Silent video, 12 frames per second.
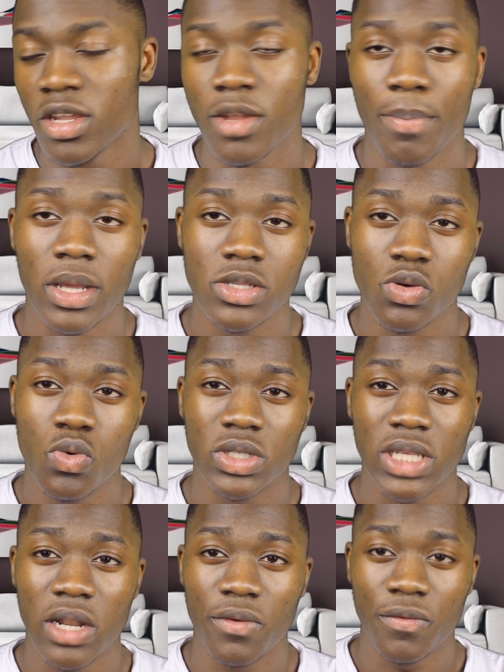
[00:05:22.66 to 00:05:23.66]
Depends on
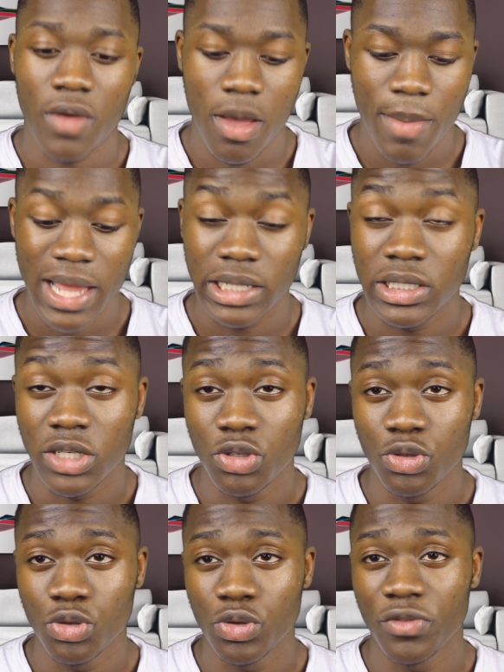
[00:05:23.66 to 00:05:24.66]
what style of editing
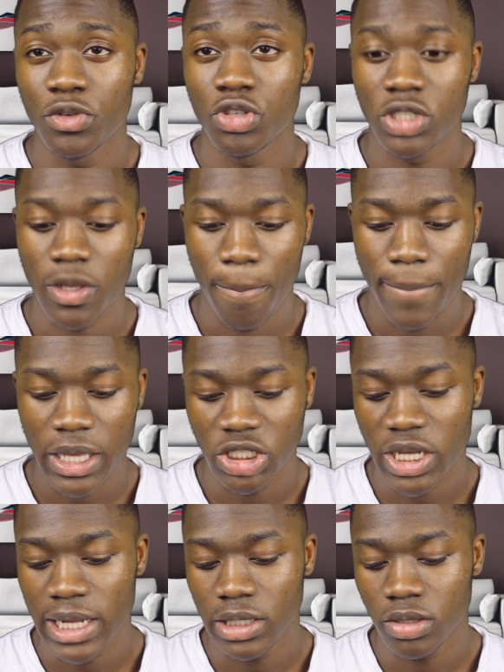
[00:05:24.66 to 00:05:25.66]
you do. If you're just a
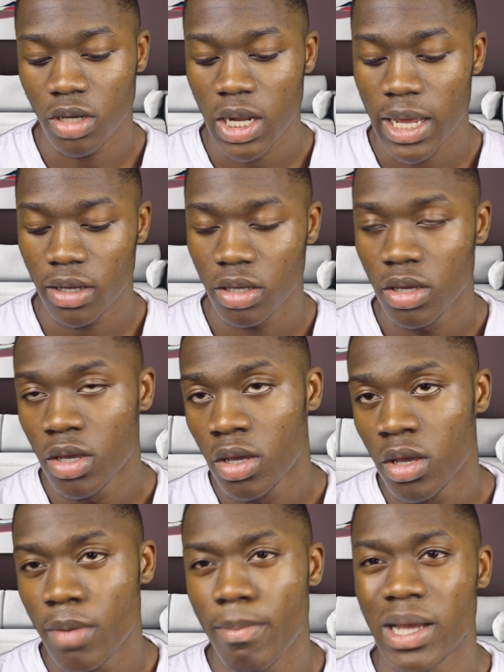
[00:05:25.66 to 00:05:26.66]
picture editor like
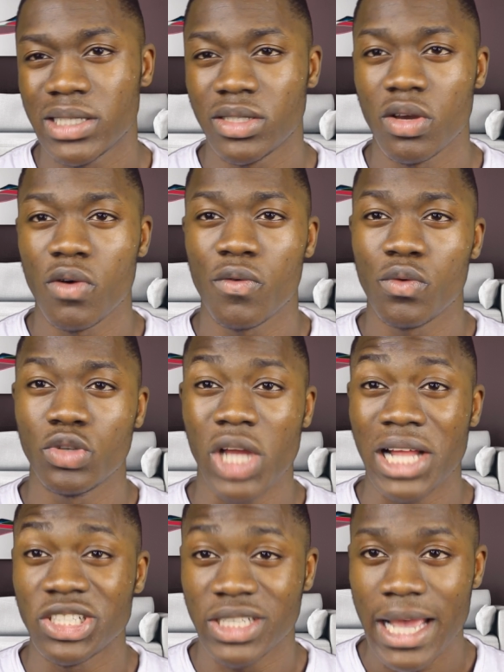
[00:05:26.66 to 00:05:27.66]
myself,
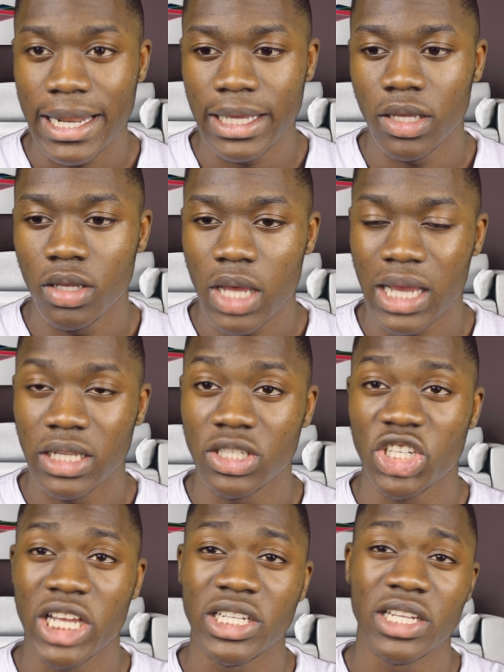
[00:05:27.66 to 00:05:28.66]
which I just edit, I
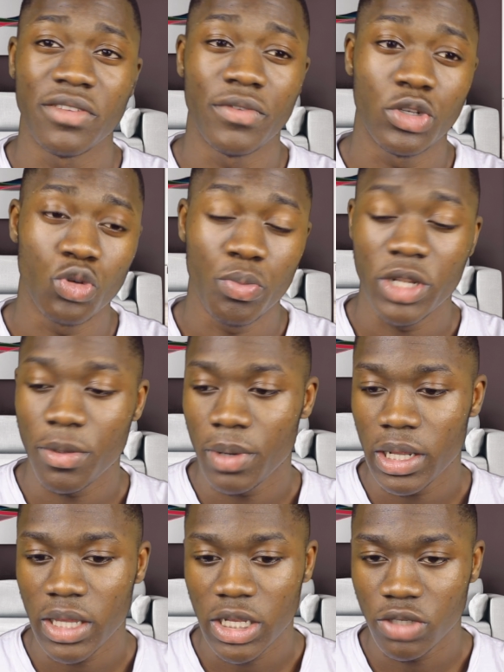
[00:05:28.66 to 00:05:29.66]
can change the individual,
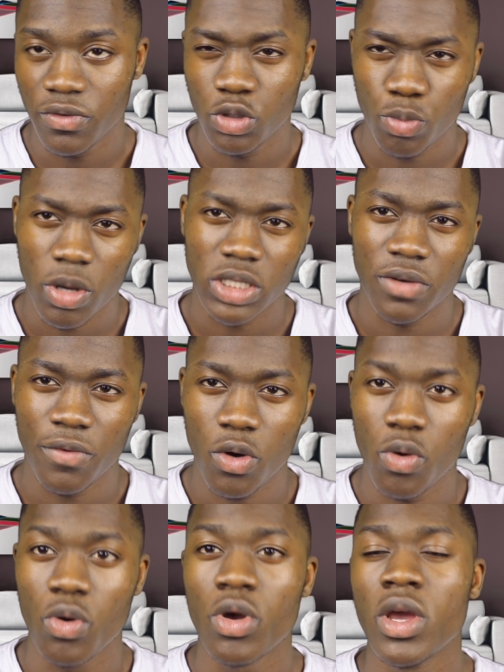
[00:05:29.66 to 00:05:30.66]
manipulate the individual parts of the
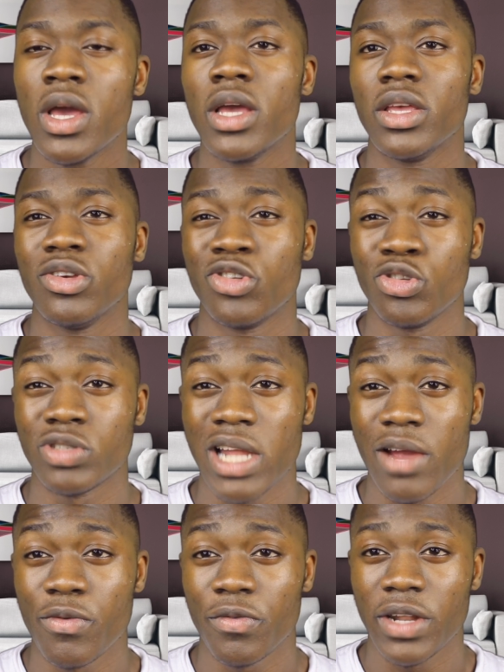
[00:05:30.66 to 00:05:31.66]
photo. You can use
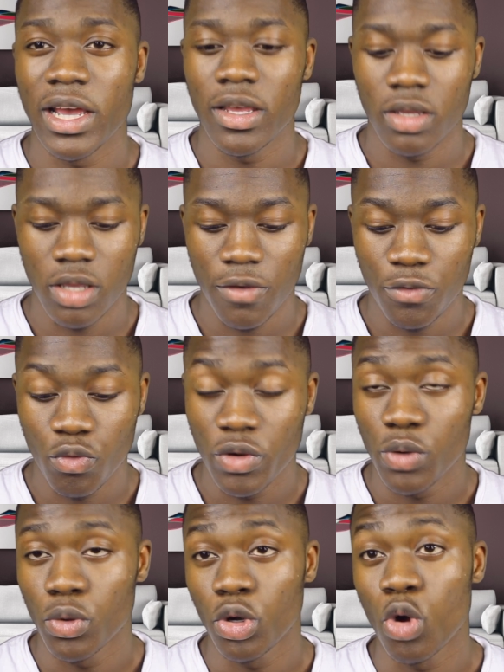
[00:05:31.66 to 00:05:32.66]
Lightroom for that. If you
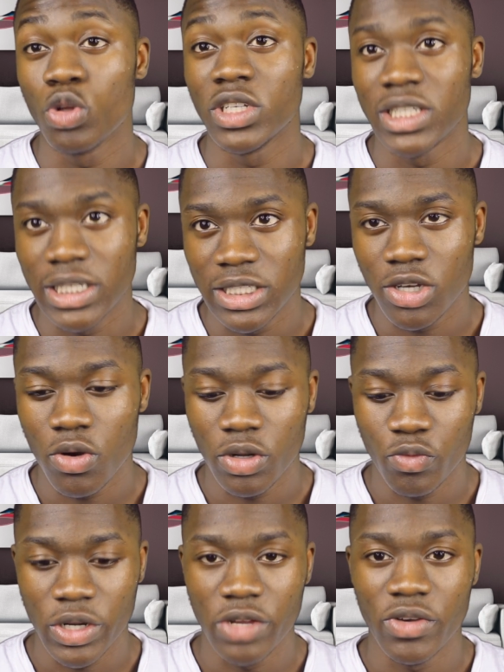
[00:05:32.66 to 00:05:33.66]
really want to go into detail
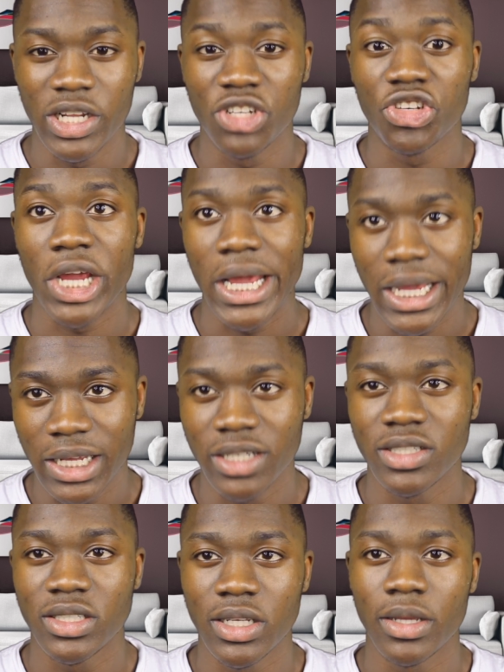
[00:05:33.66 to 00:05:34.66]
and really
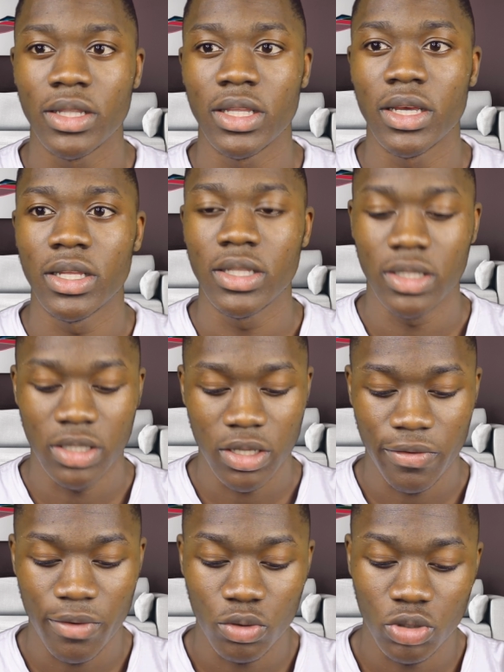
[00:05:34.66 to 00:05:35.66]
change the
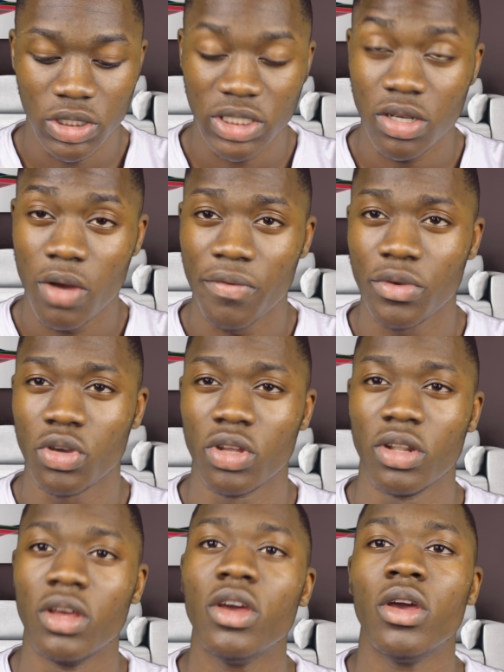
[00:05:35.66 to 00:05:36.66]
photo itself, you
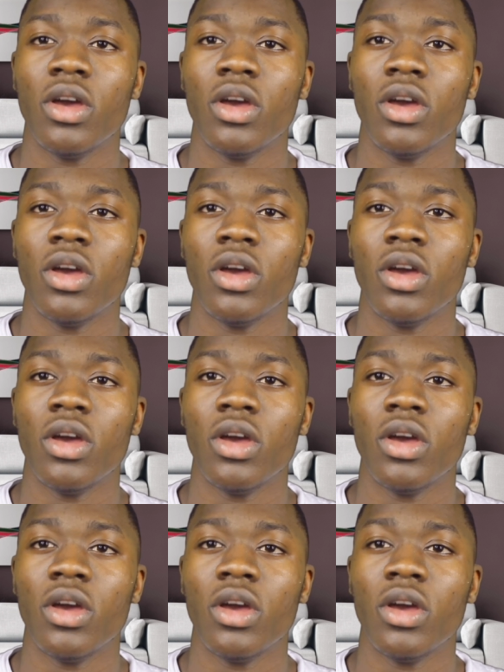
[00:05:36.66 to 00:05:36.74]
can